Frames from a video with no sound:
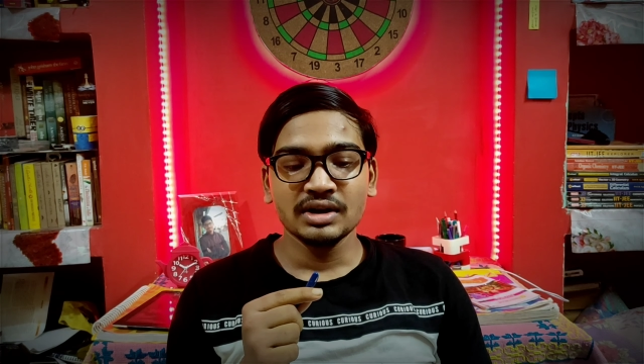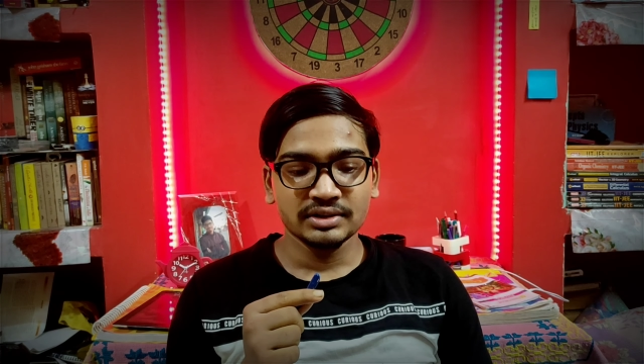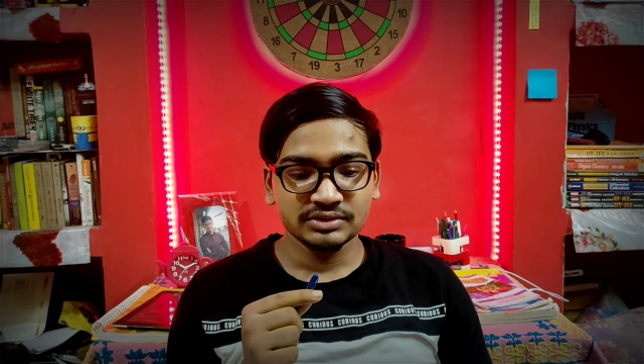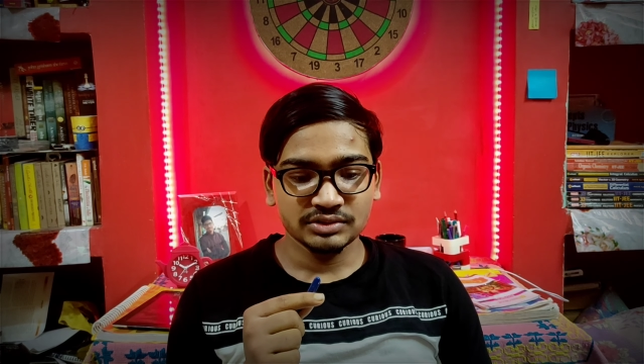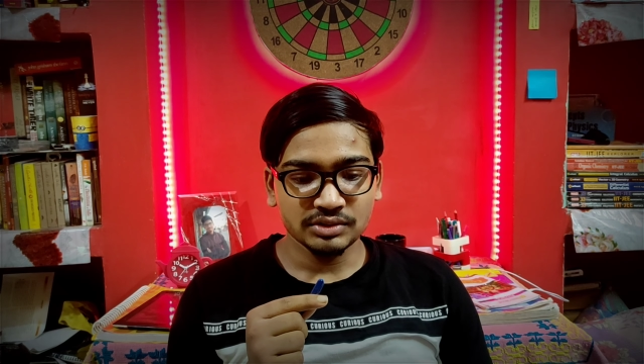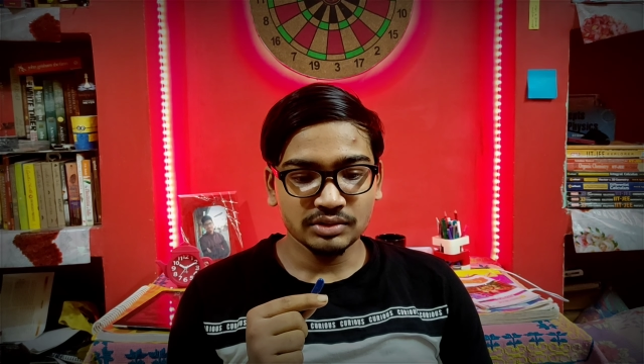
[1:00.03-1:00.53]

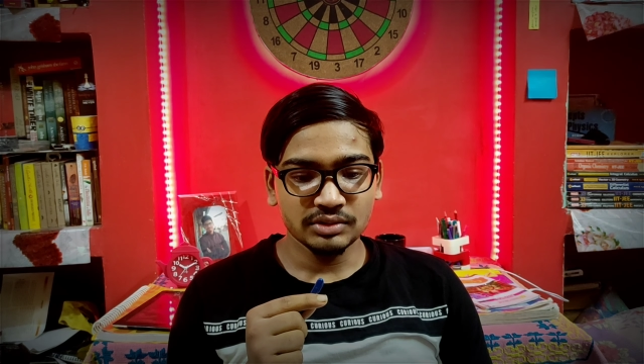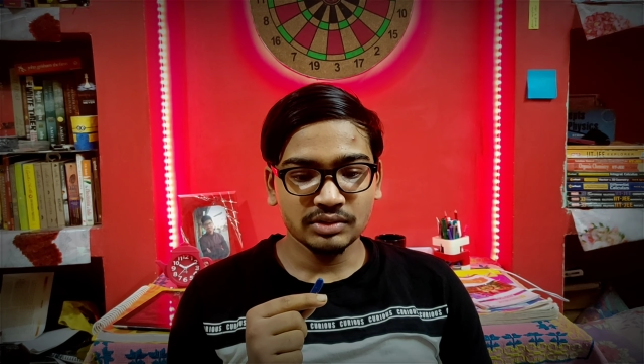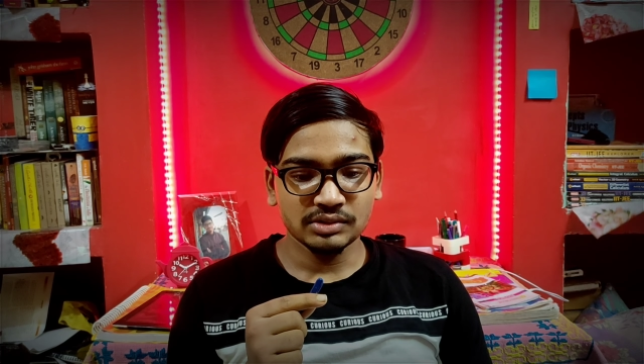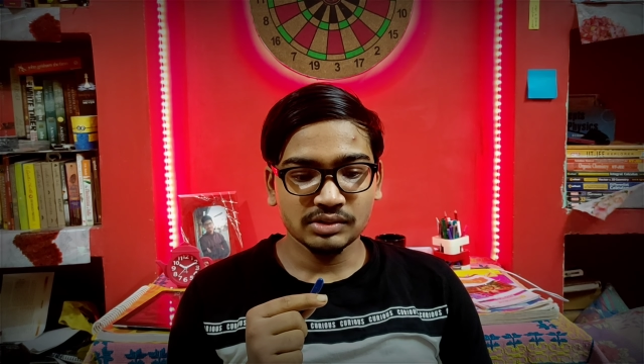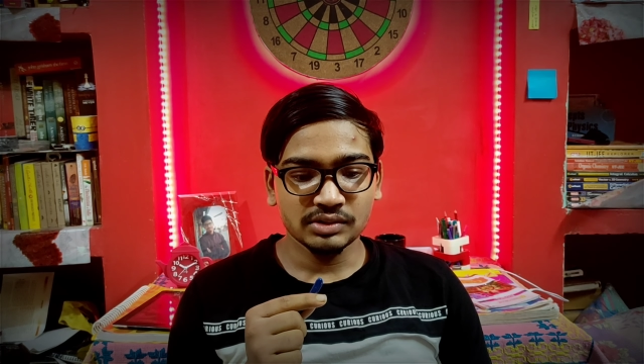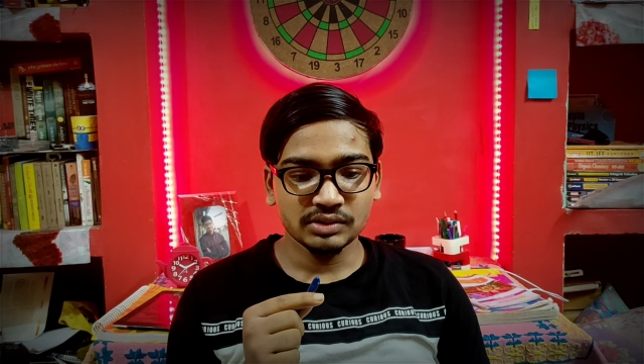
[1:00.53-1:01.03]

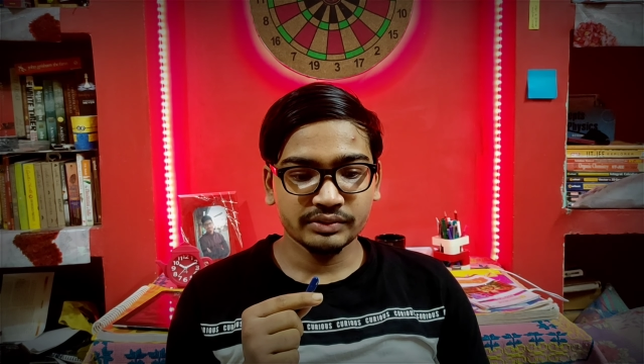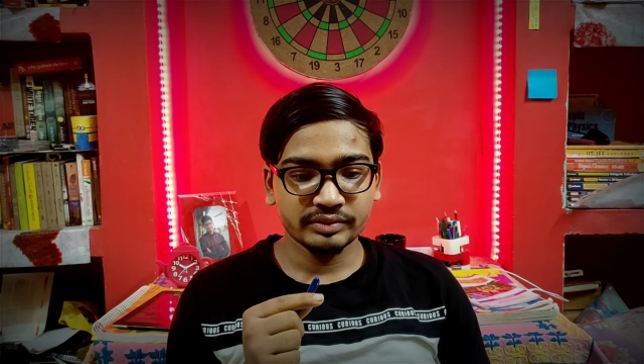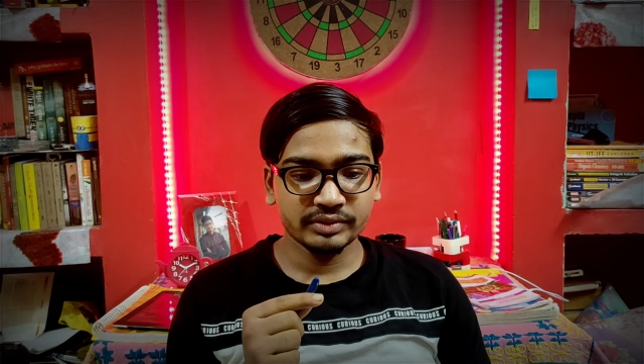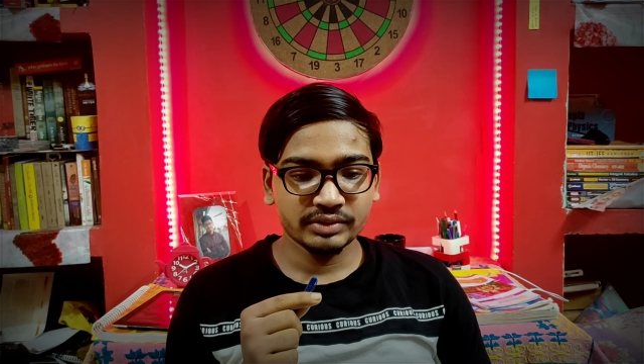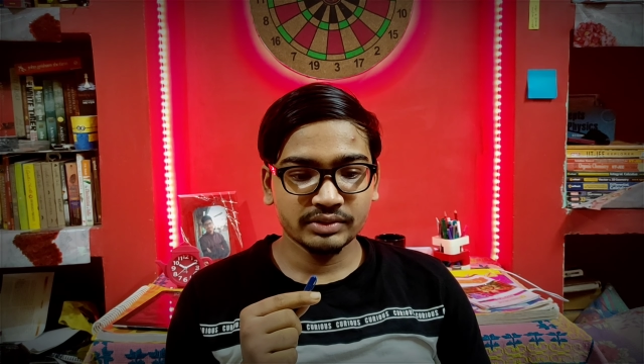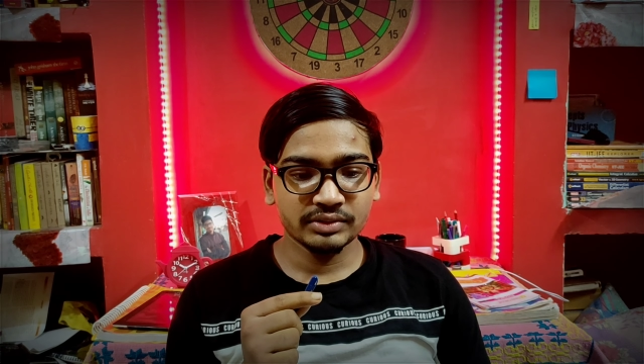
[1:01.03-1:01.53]
So
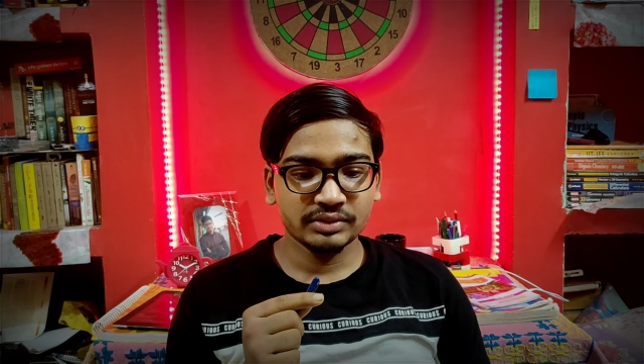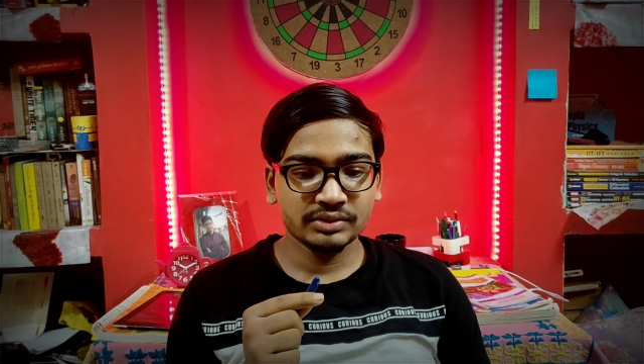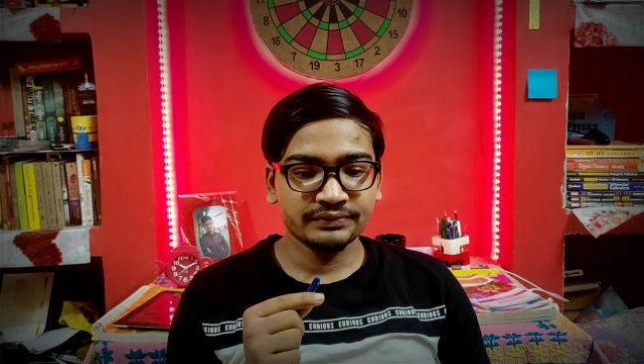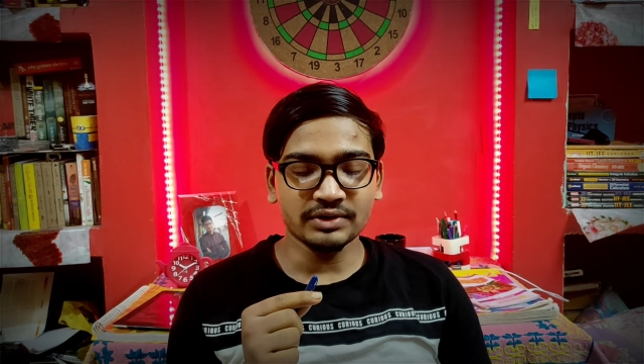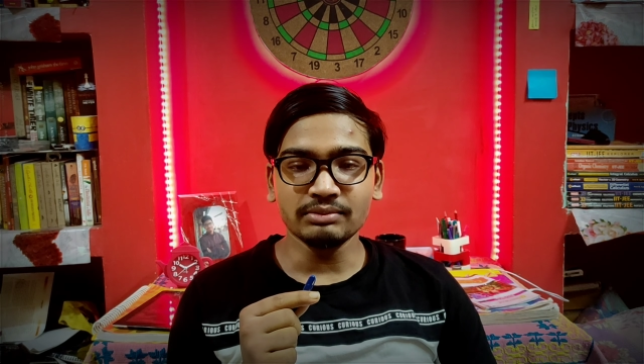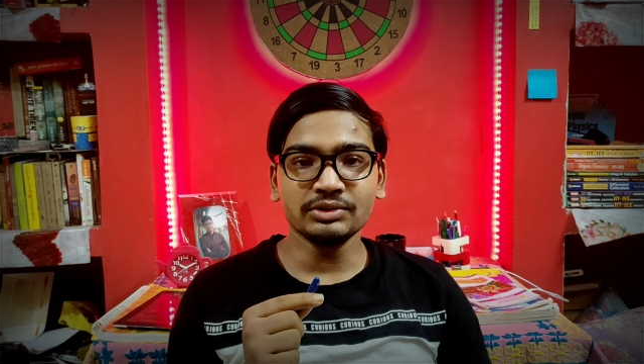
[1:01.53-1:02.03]

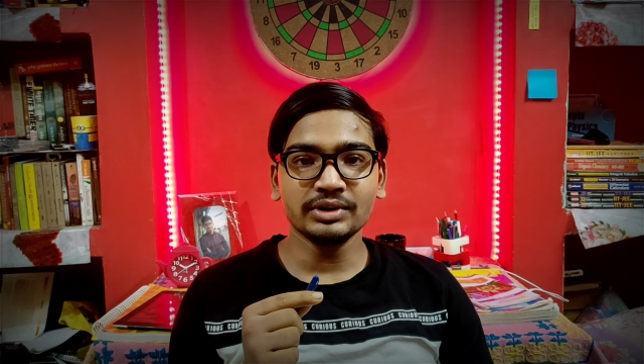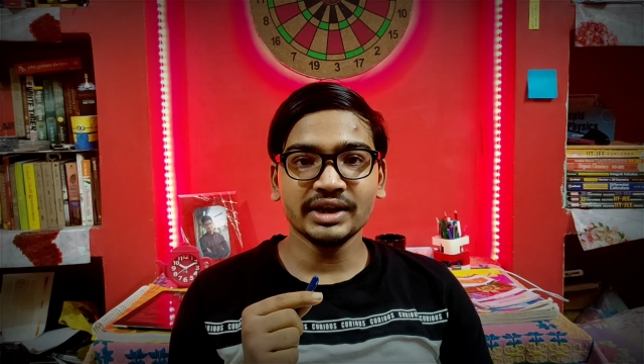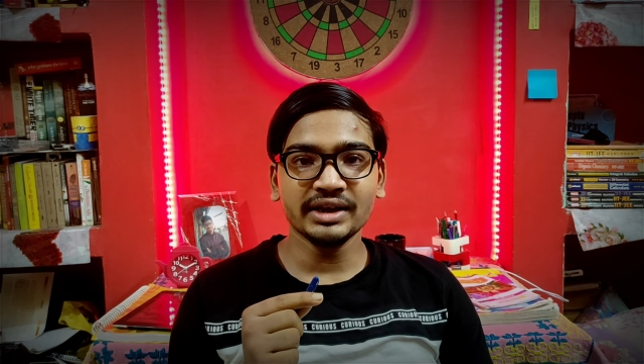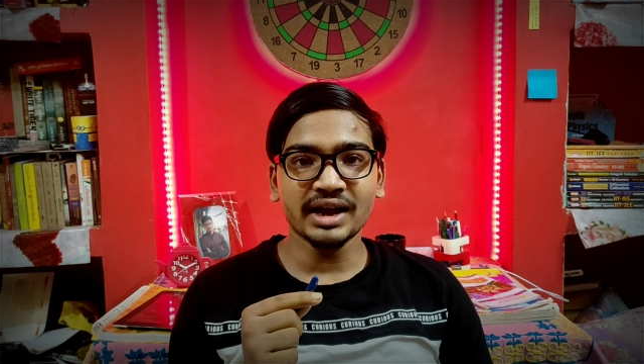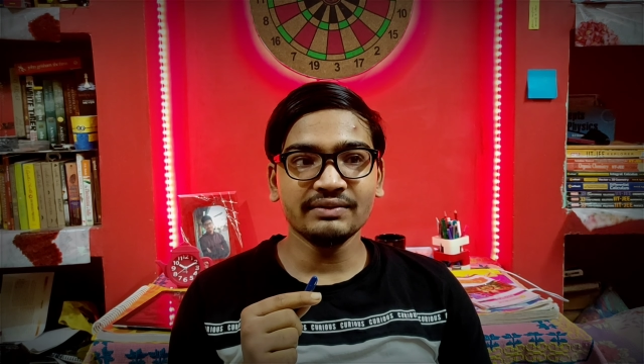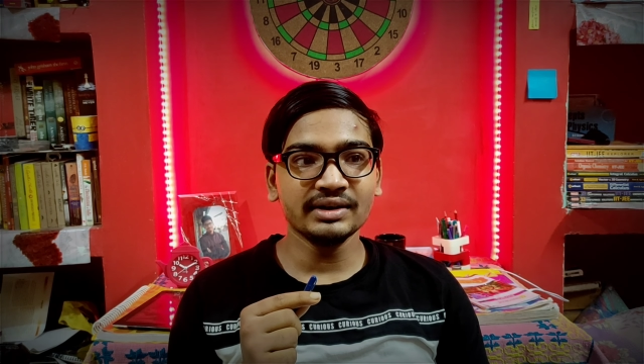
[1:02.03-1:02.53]
from
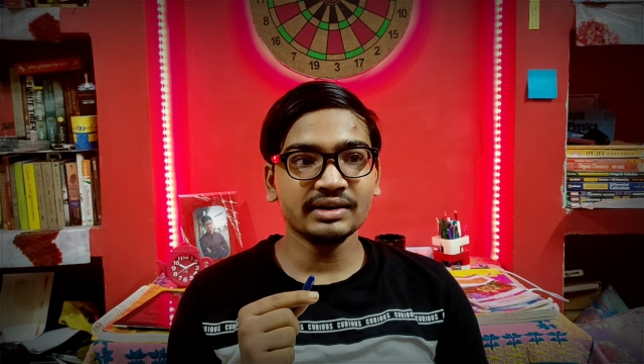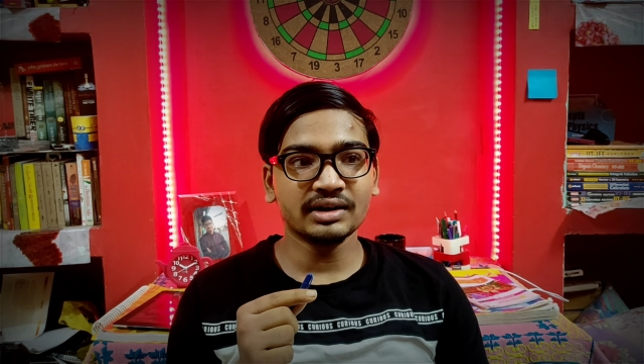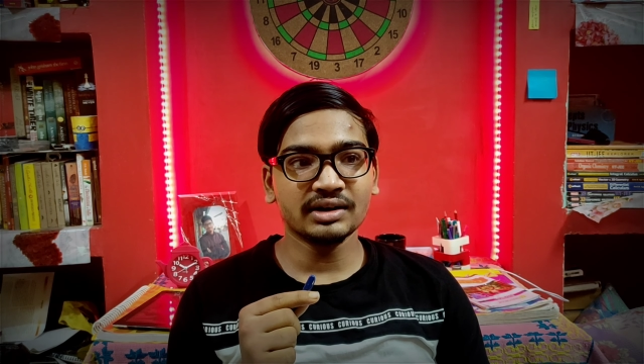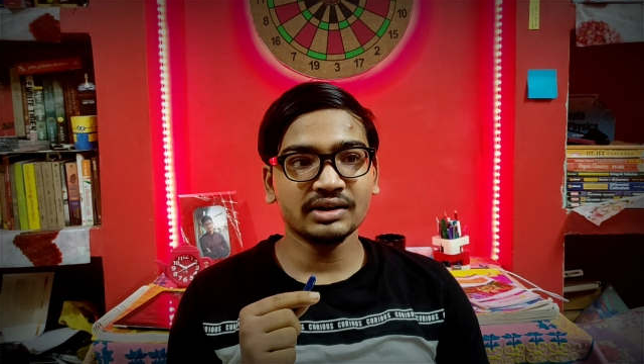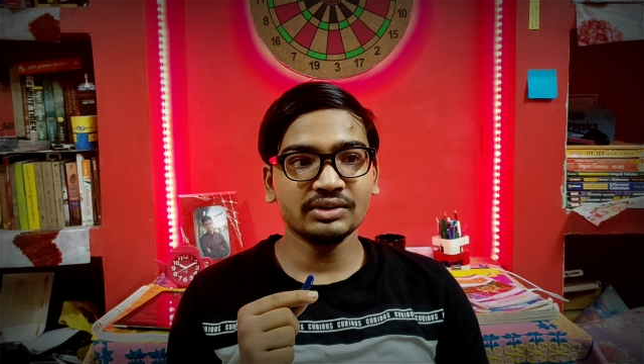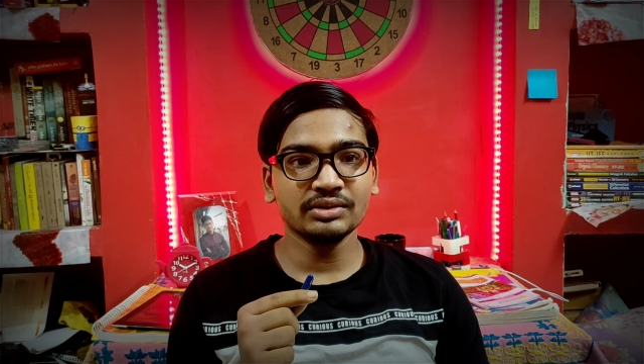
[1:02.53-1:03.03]
today I
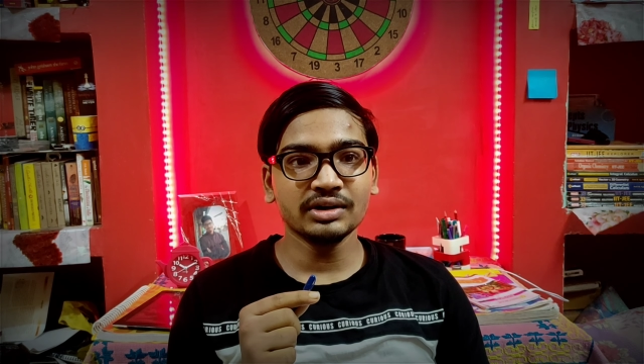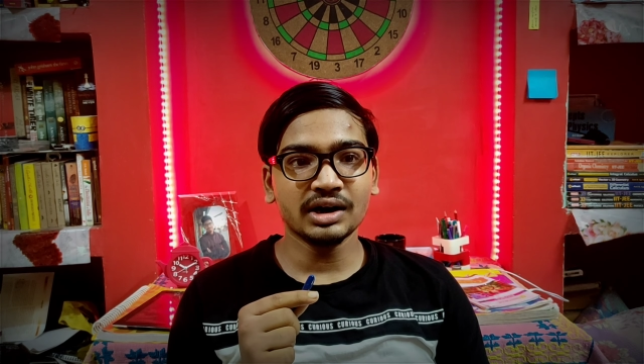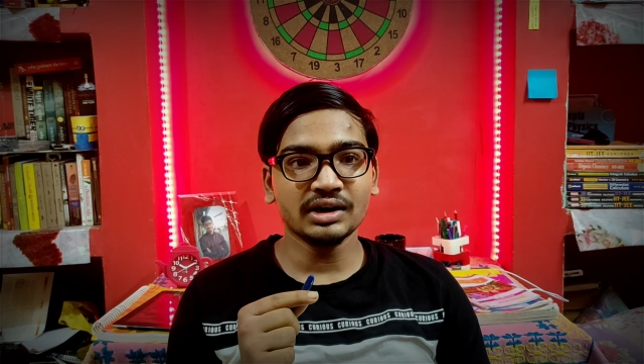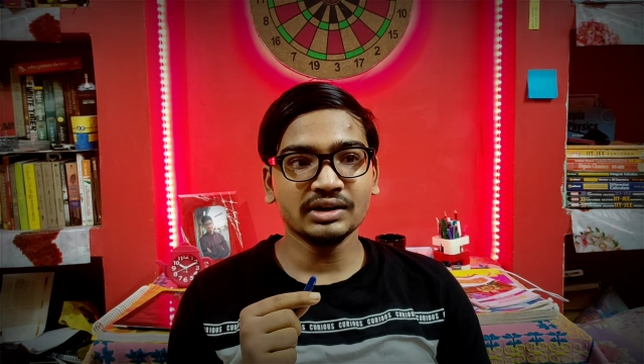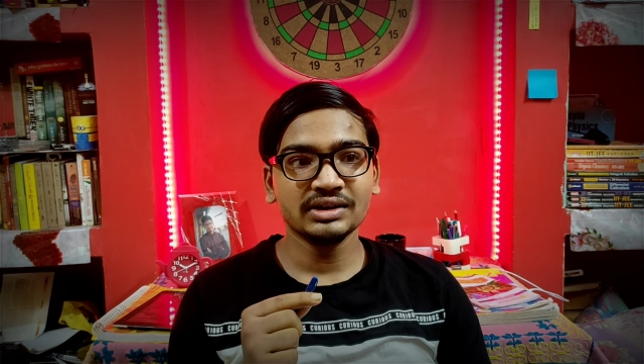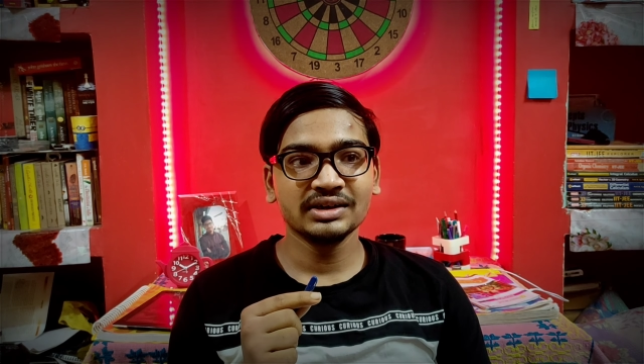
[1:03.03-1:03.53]
will